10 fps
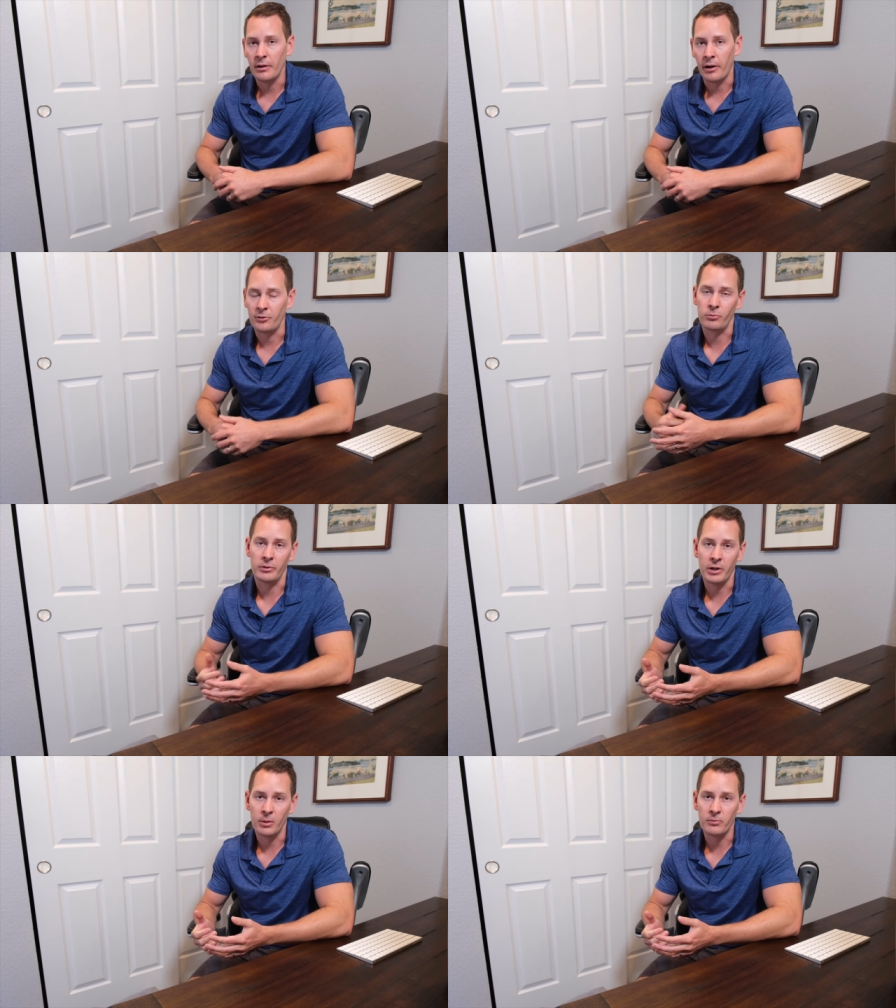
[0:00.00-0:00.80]
Uh, it's
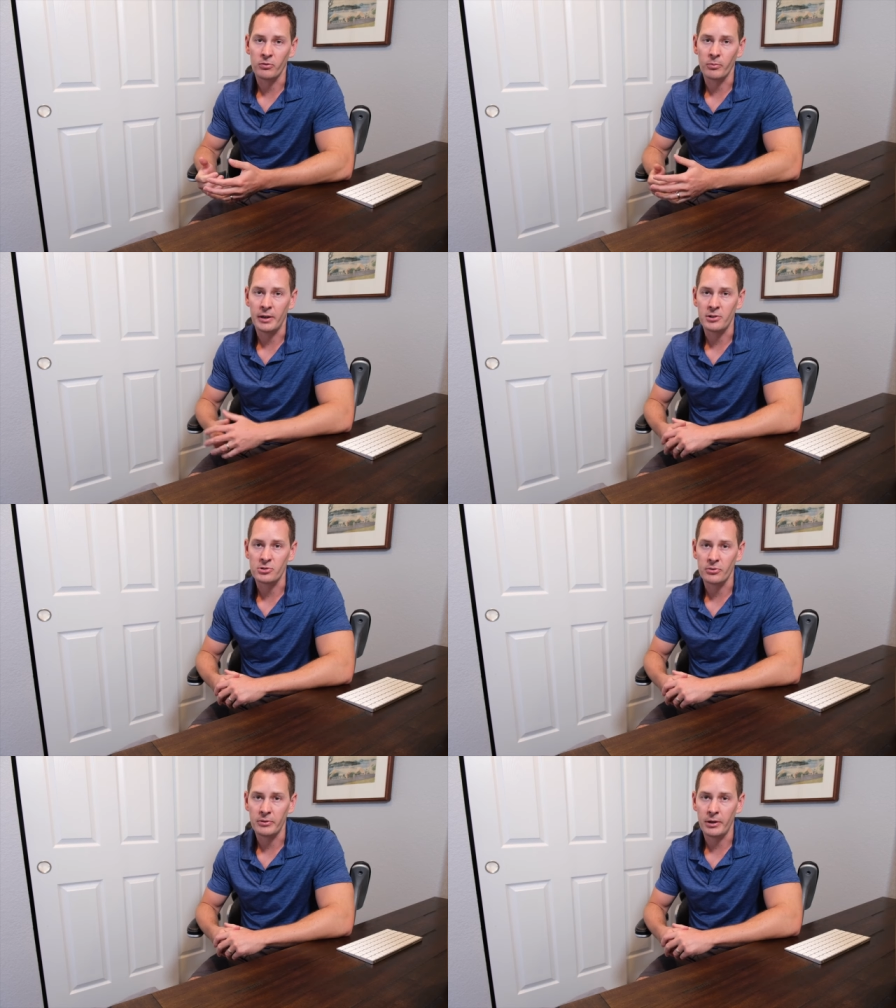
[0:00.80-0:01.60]
really helpful for making
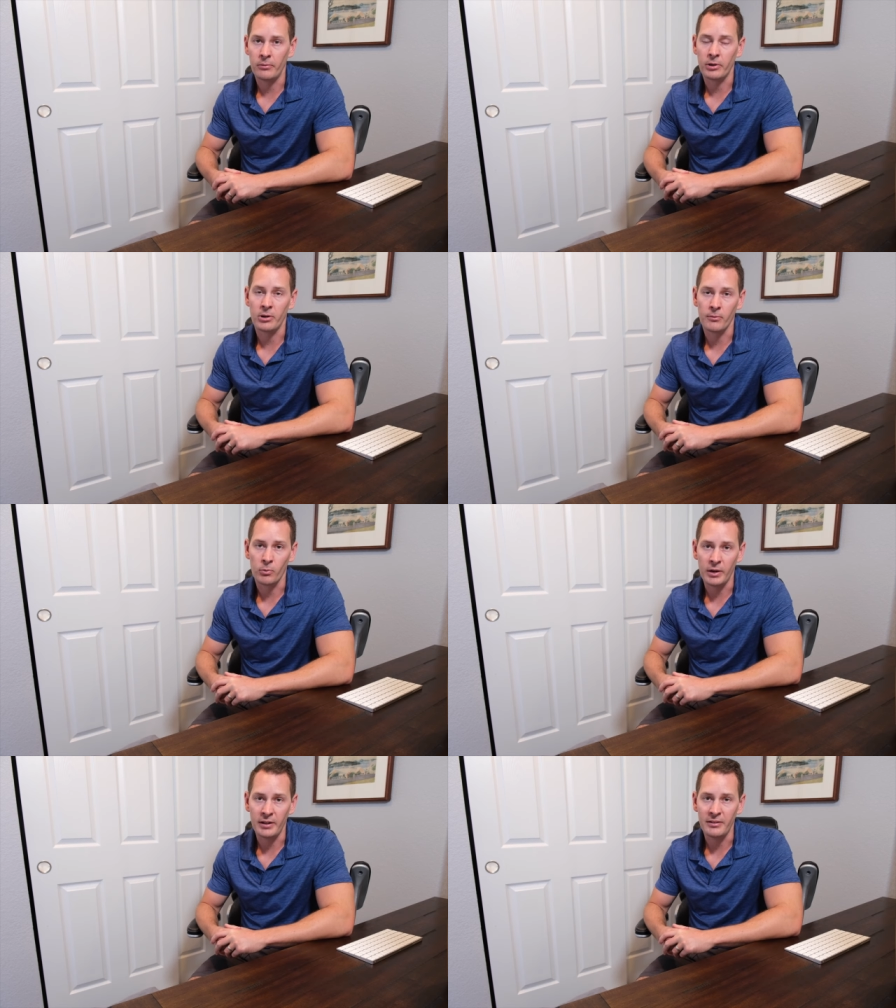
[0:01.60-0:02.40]
sure that they don't get
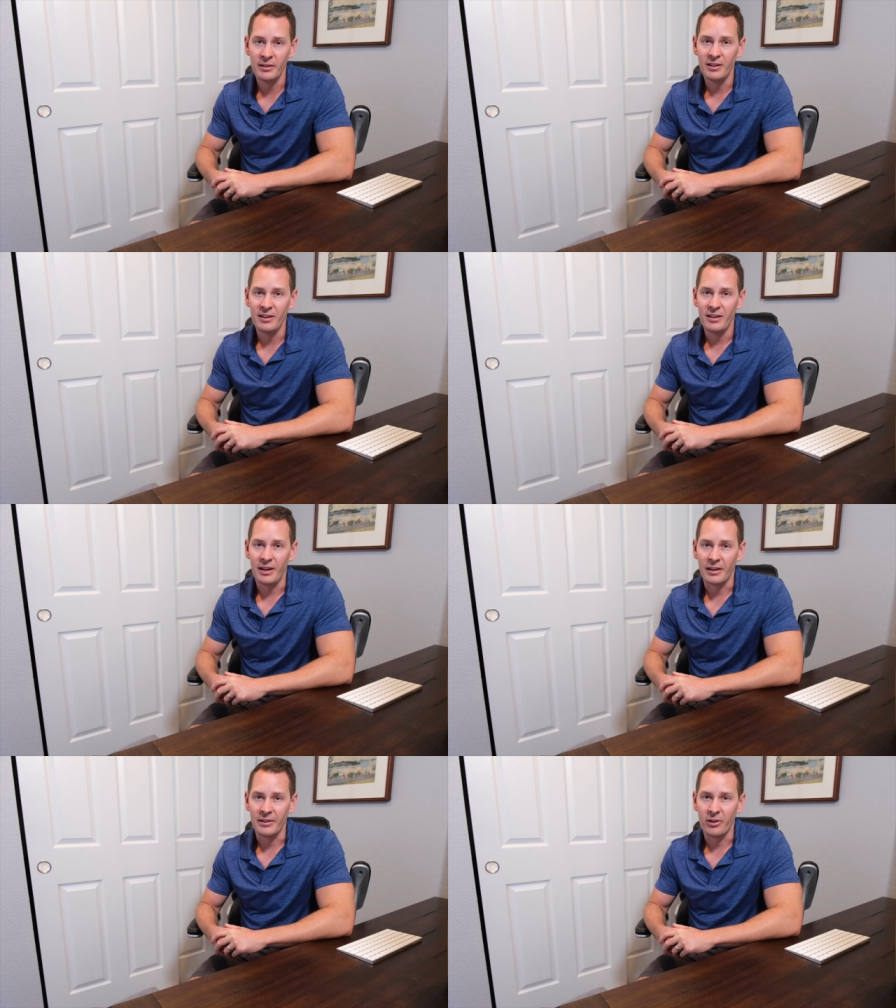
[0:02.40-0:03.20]
overweight
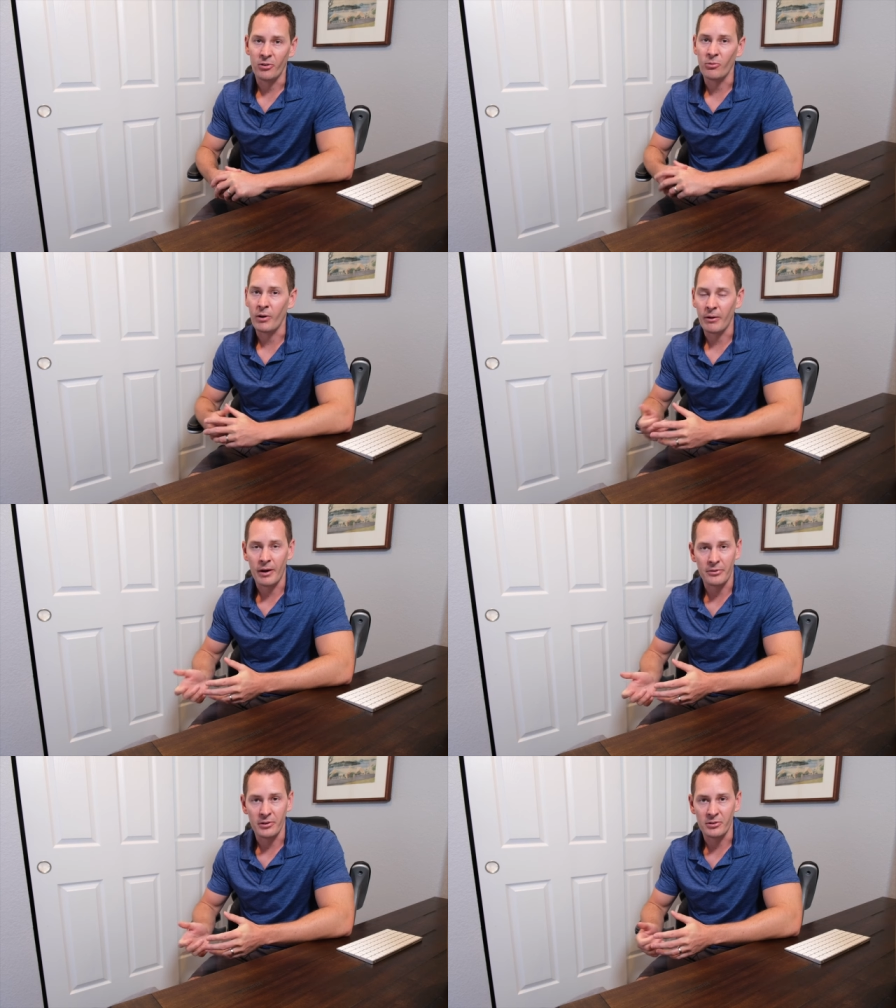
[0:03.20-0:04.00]
and you know wear
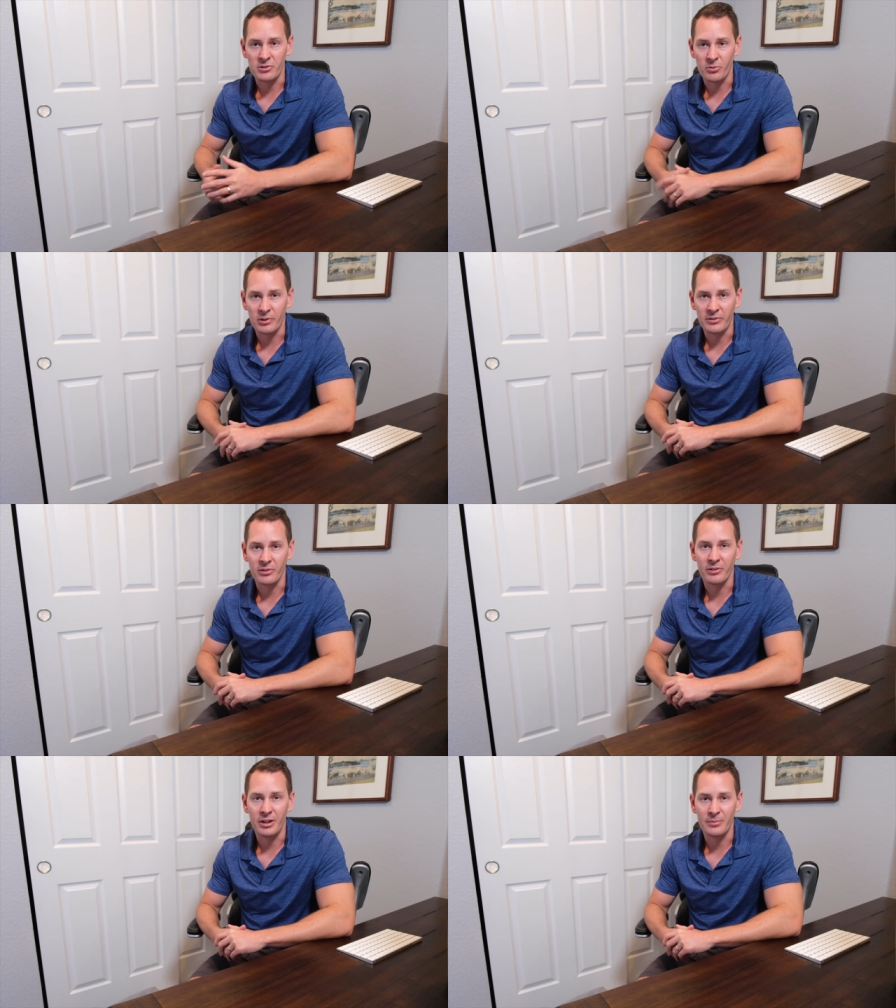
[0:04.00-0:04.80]
out their joints
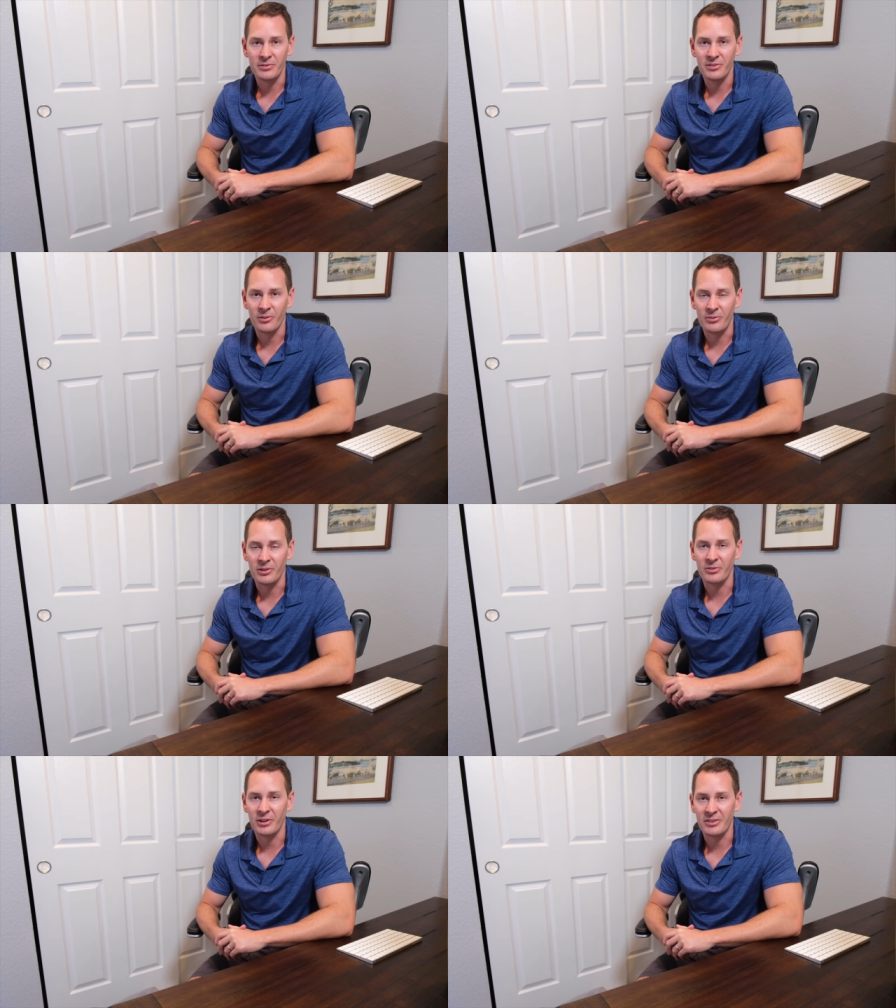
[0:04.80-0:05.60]
or hips or
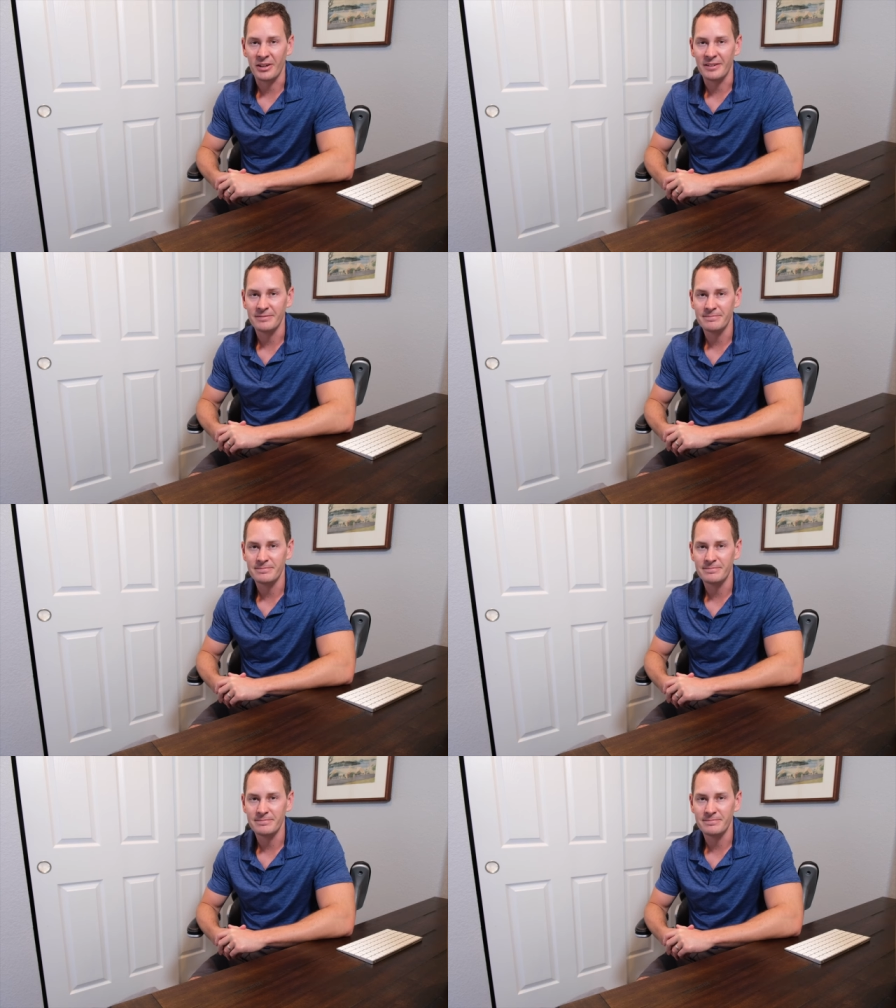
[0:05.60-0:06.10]
things like that.